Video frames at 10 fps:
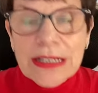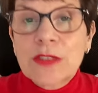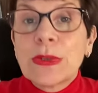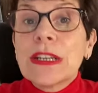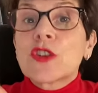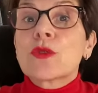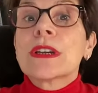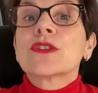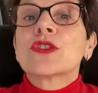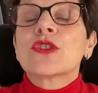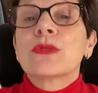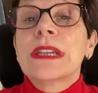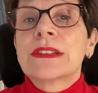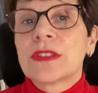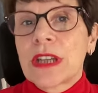Is when I try to
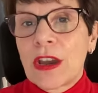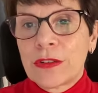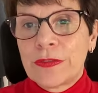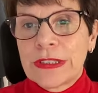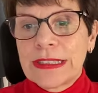create an outfit.